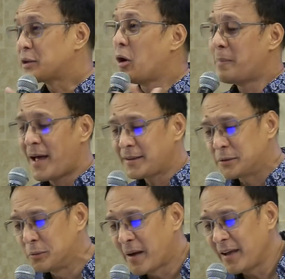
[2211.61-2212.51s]
Let's go
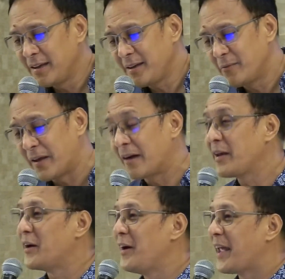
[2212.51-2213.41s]
back to my
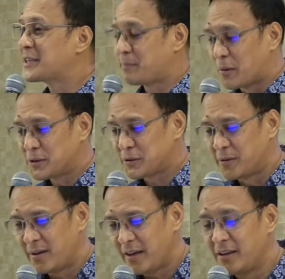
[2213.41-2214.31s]
very early
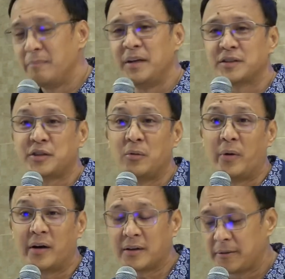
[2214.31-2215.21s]
exposure in the
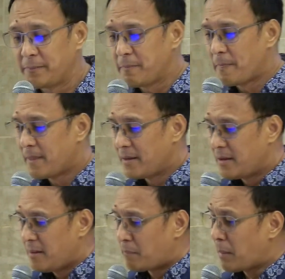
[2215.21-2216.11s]
ministry work.
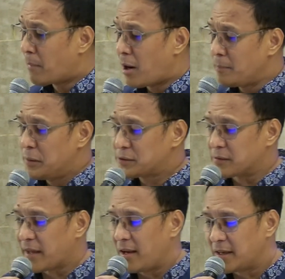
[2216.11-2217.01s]
My mom
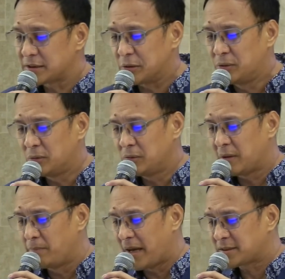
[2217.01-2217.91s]
used to tell us to
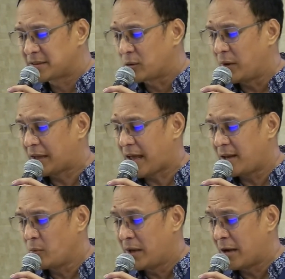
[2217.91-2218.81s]
do the best that we
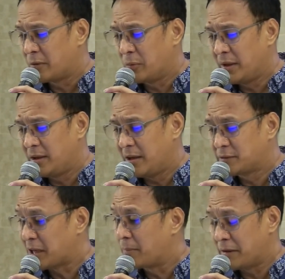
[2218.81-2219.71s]
can whenever we
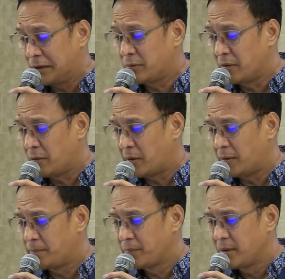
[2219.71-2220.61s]
give something to the
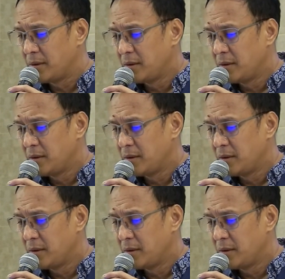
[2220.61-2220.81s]
Lord.